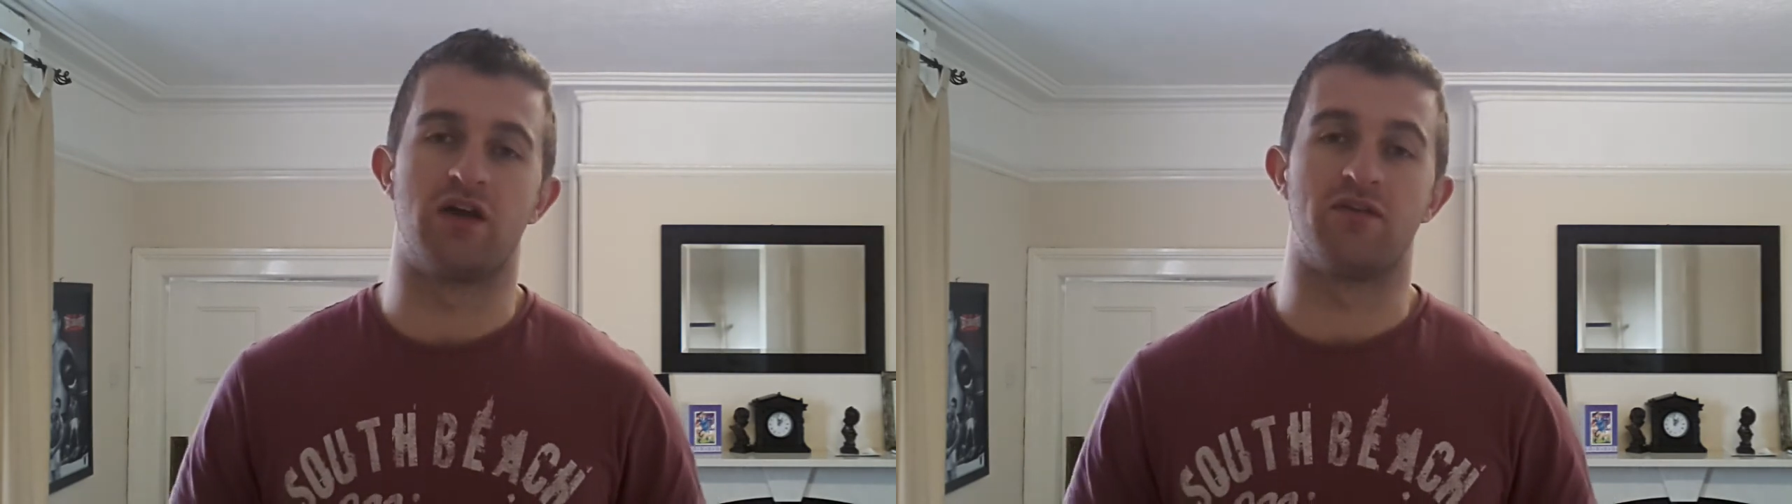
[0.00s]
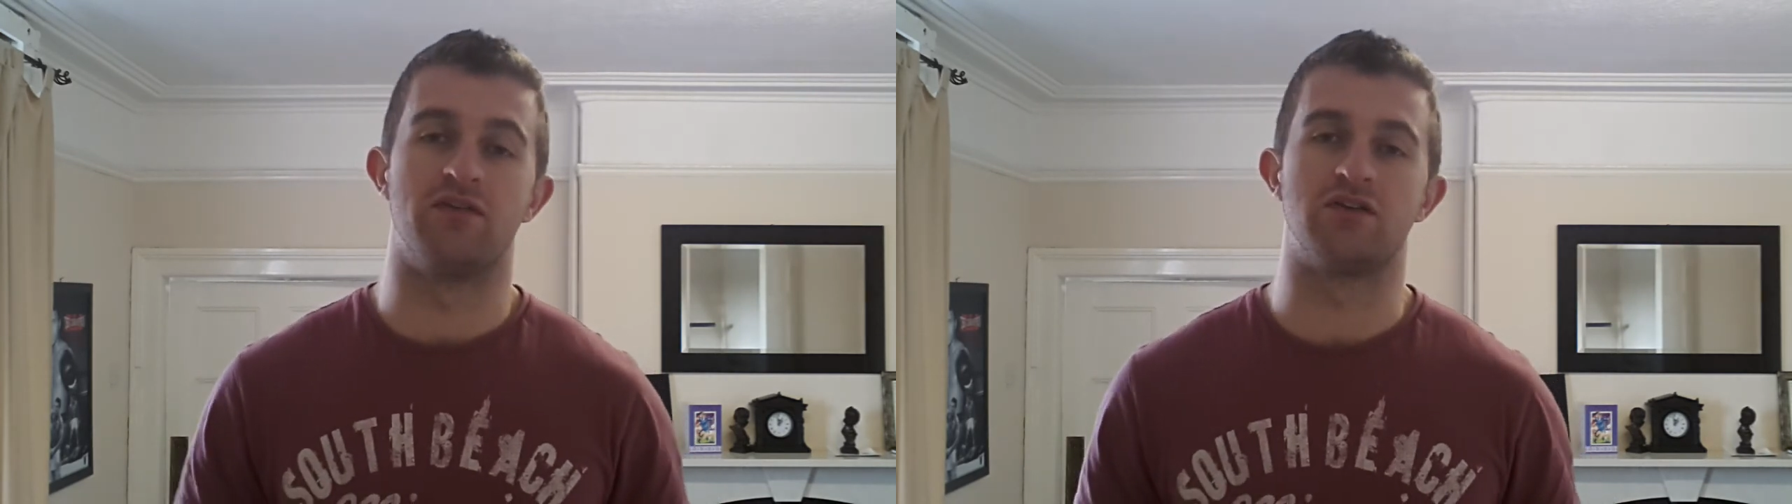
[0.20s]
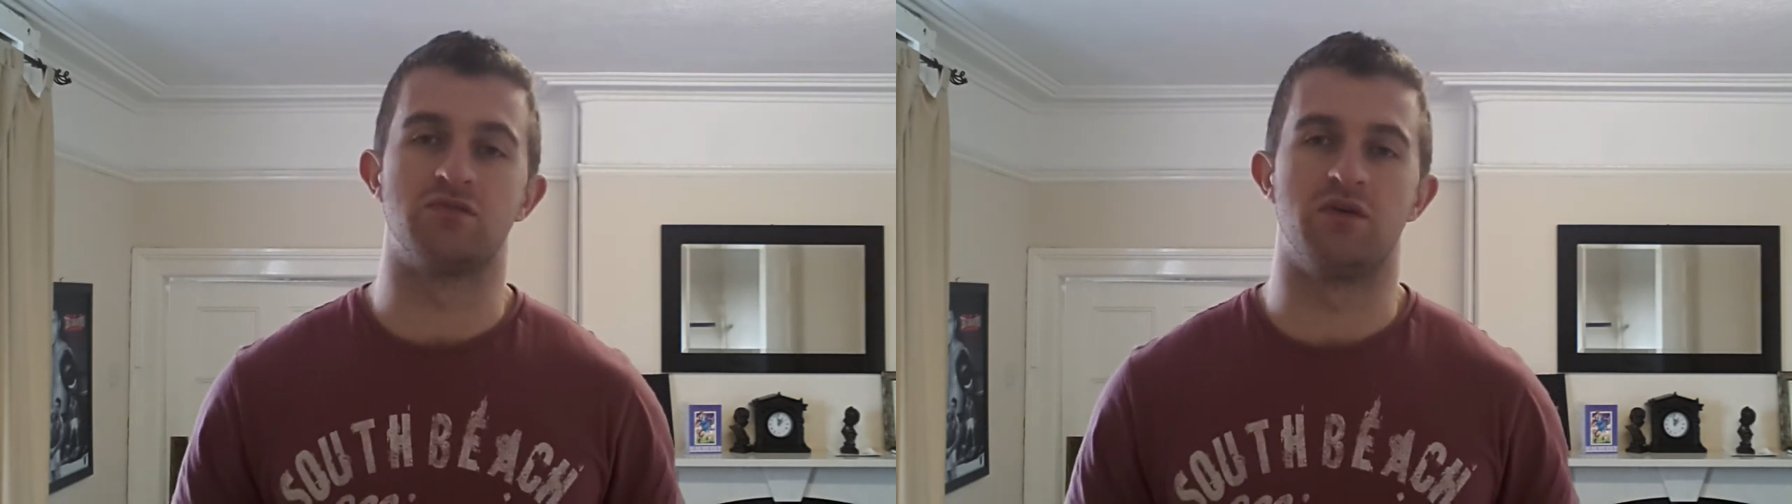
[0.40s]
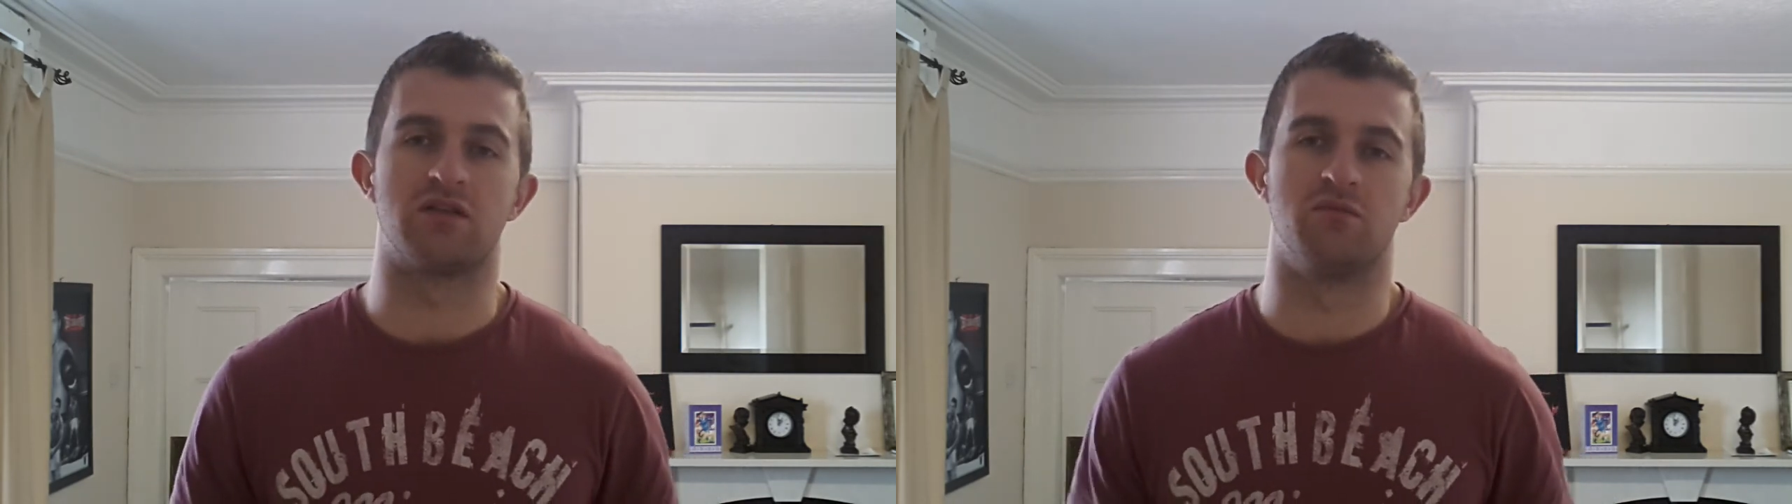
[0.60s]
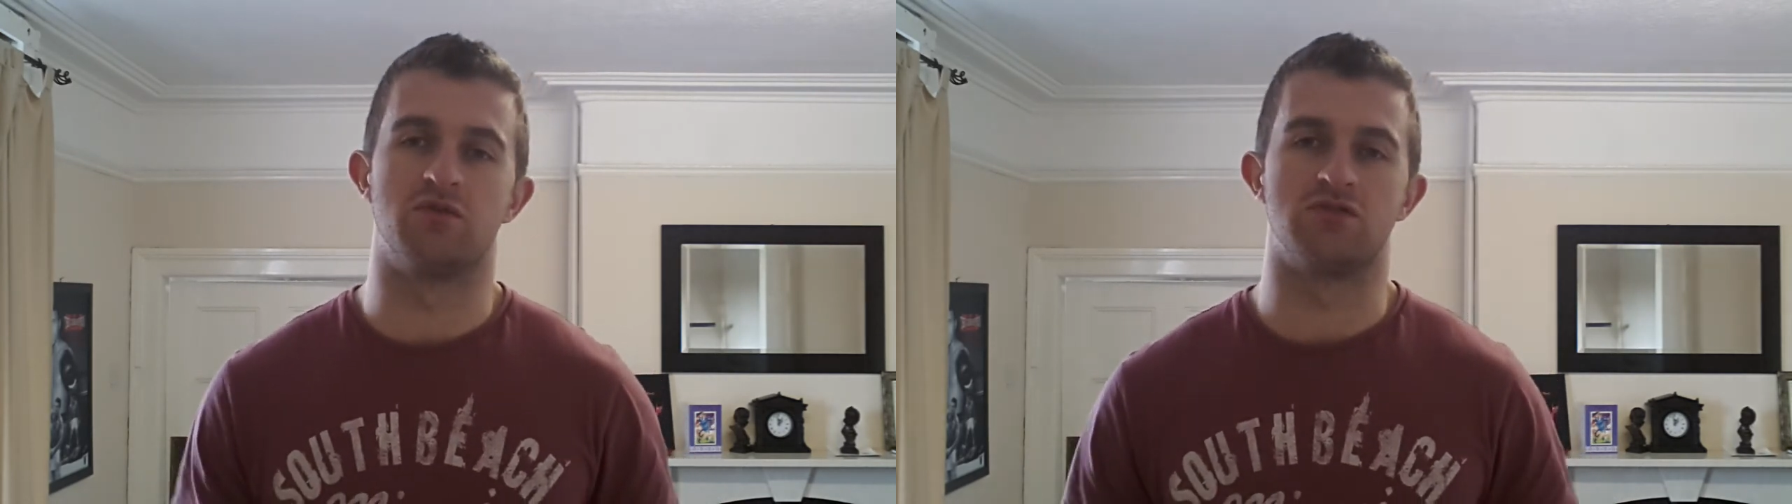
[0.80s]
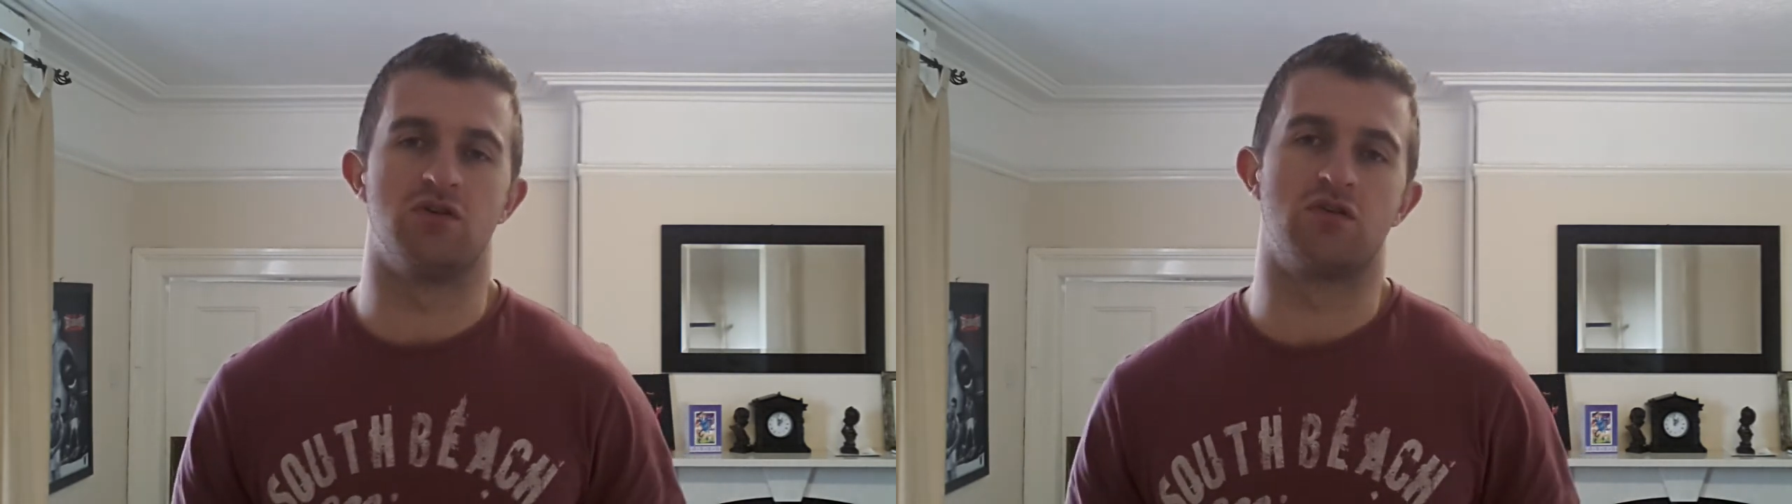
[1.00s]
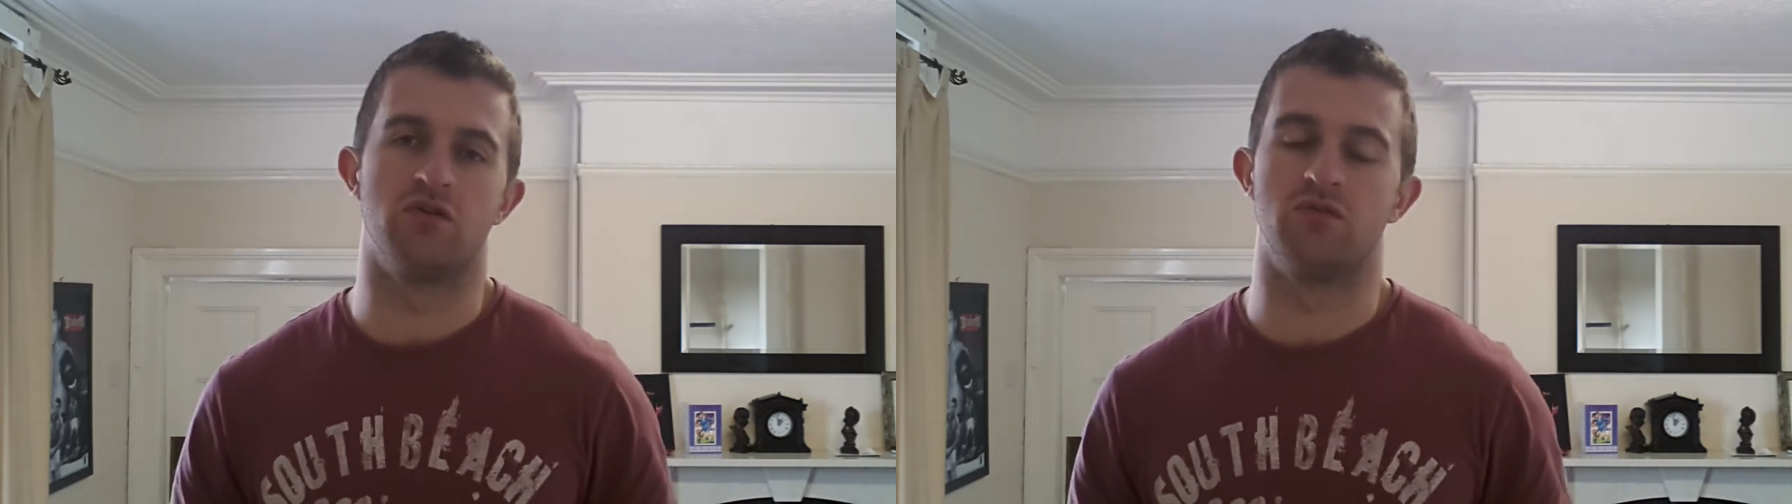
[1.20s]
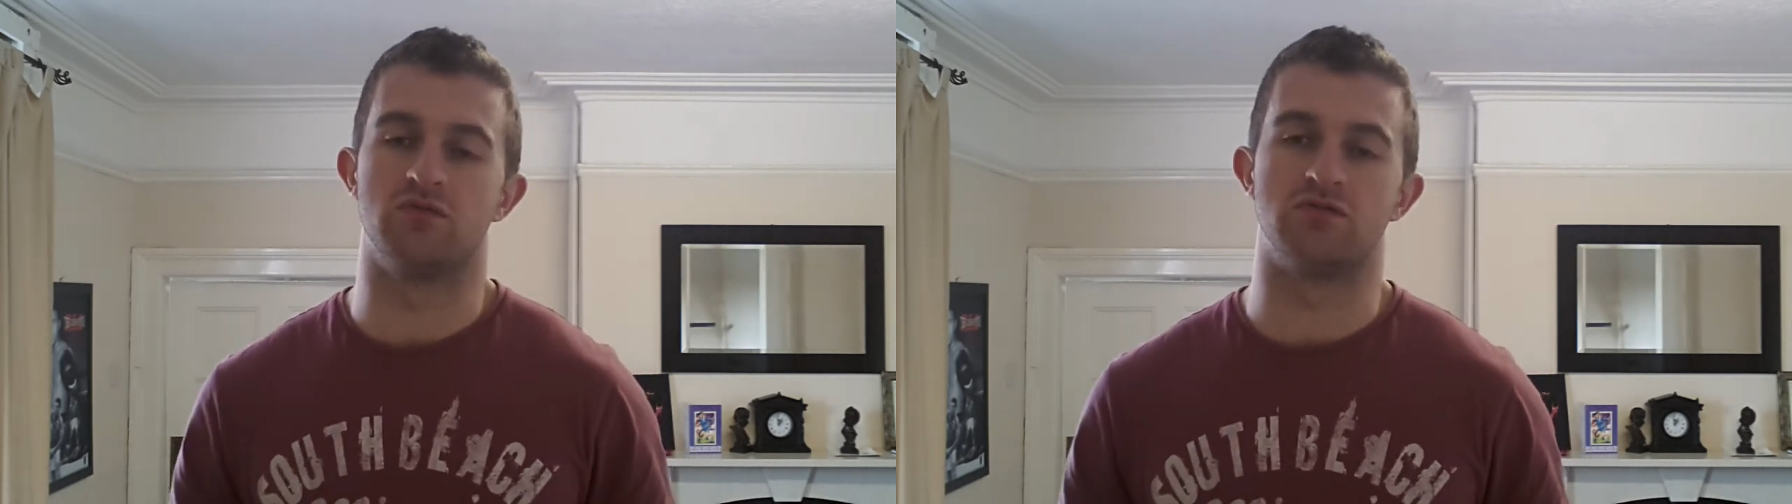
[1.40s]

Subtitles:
definition, make the muscle look good,